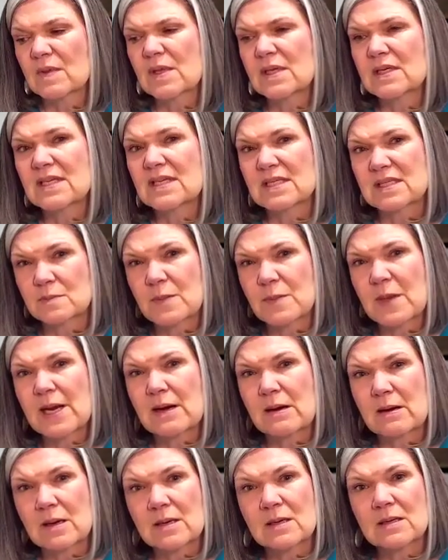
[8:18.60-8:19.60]
the
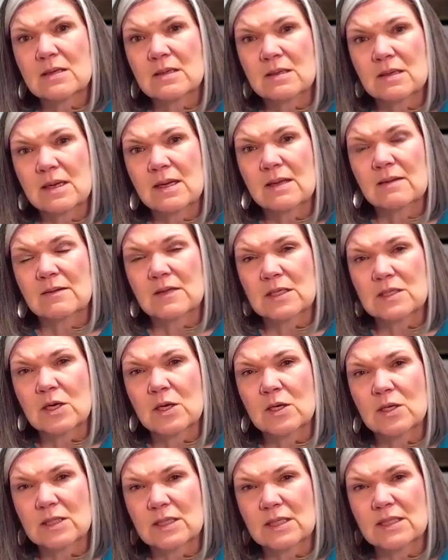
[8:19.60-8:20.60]
despair and the
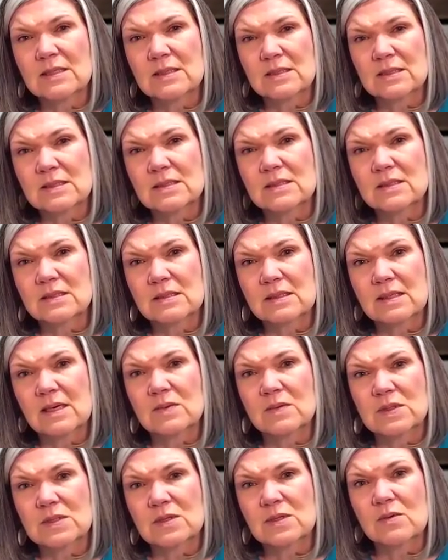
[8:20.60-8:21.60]
darkness that
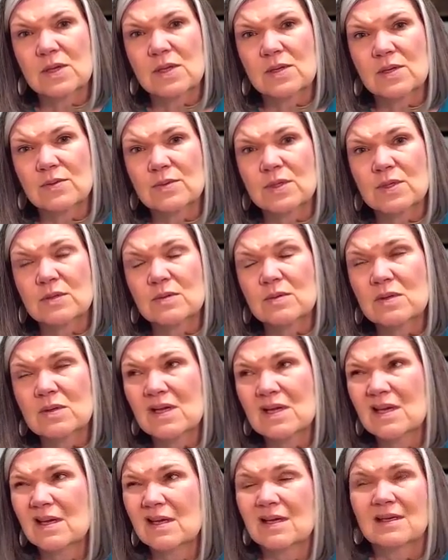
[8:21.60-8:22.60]
I was going through,
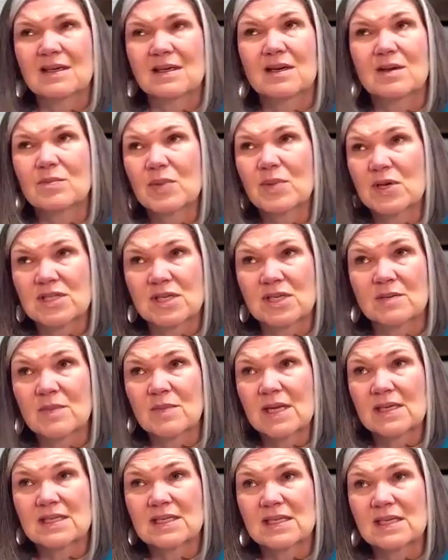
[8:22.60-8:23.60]
brushing
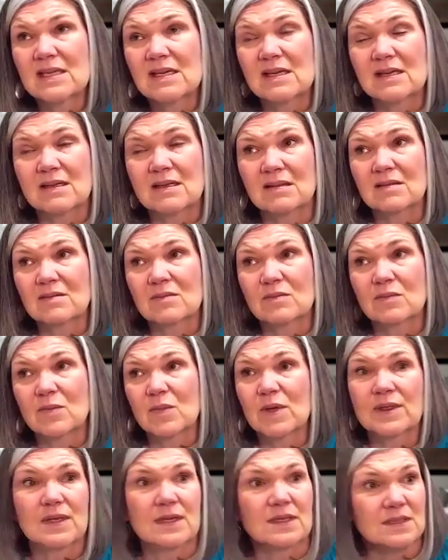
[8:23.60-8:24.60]
my teeth
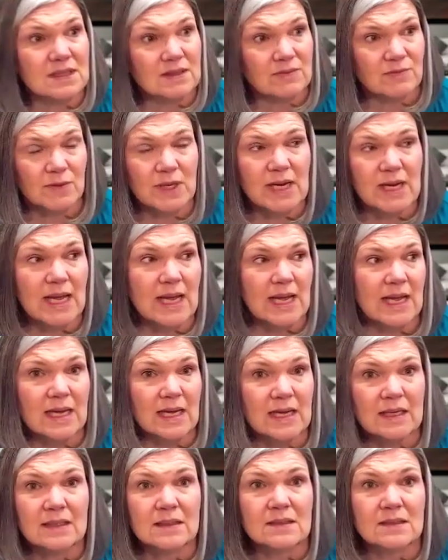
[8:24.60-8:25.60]
with a different
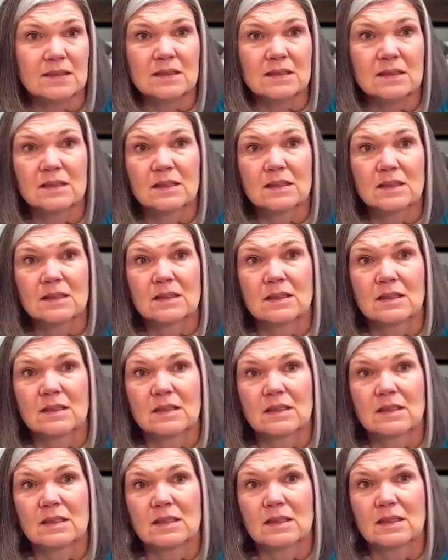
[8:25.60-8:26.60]
hand.
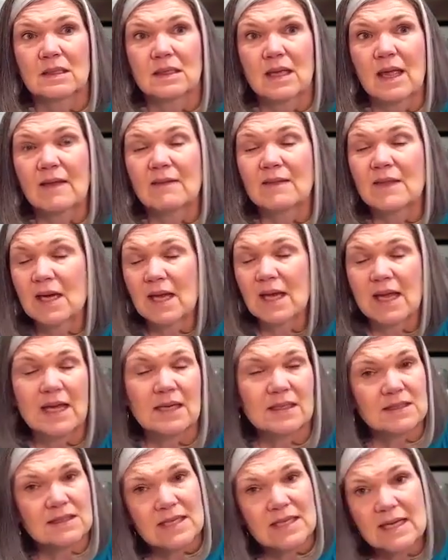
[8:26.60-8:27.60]
And then I
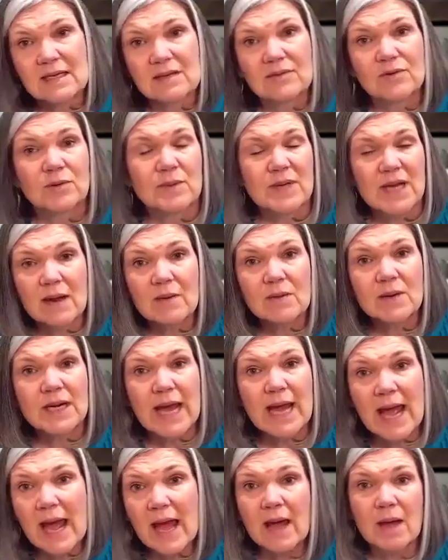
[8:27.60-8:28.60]
had to take a 3 hour
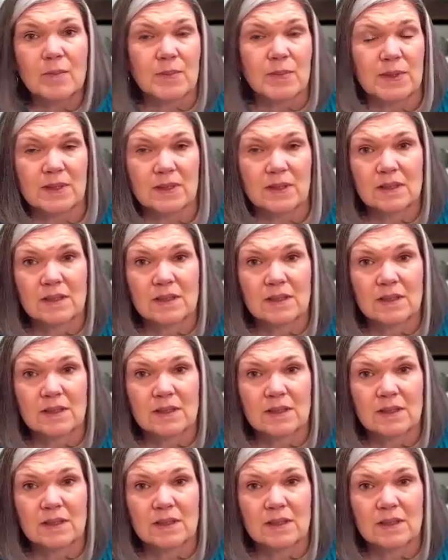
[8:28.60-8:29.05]
nap.